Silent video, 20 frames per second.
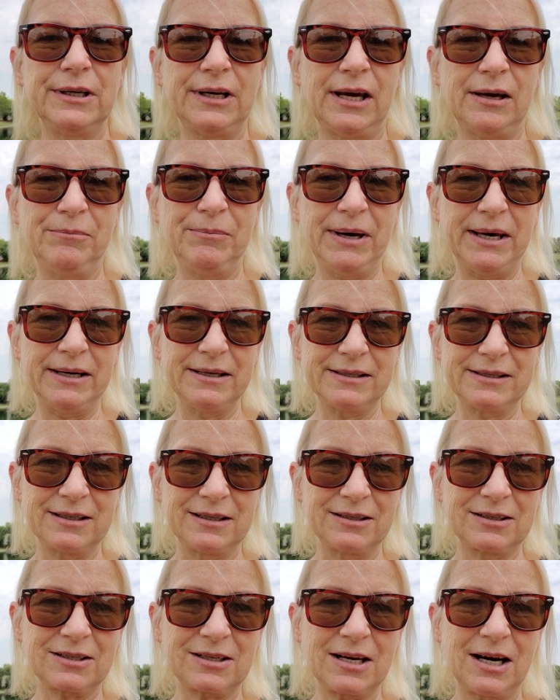and met us in
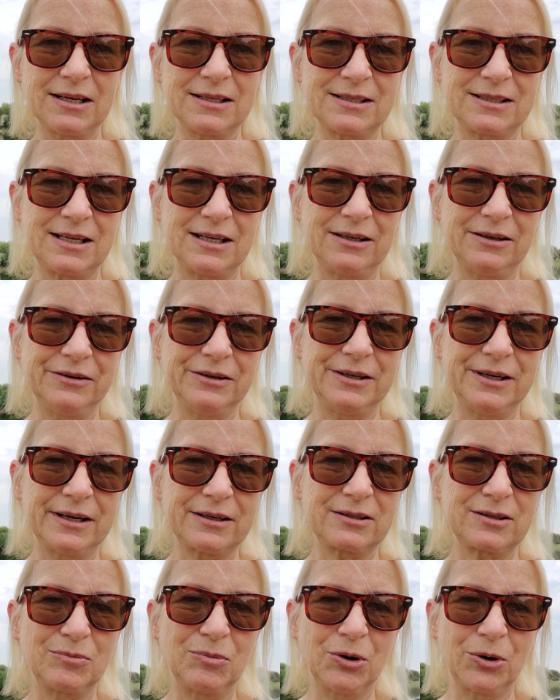Scottsdale the
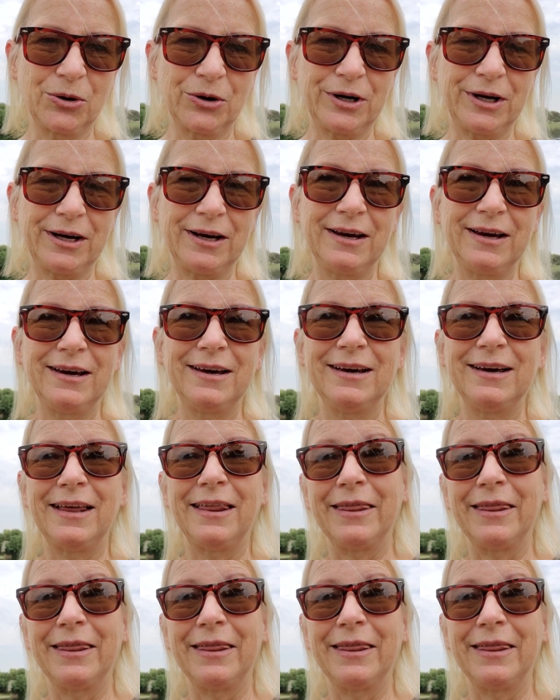next morning.